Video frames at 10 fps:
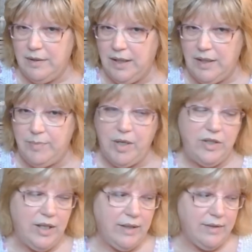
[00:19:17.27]
kitted
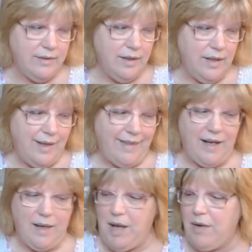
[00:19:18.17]
projects that
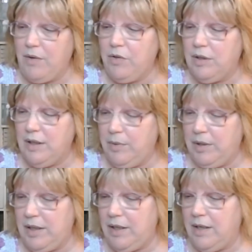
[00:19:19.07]
I'm not currently
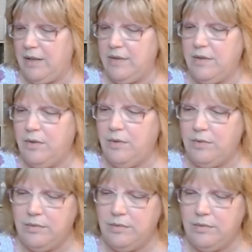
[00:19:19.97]
working on. So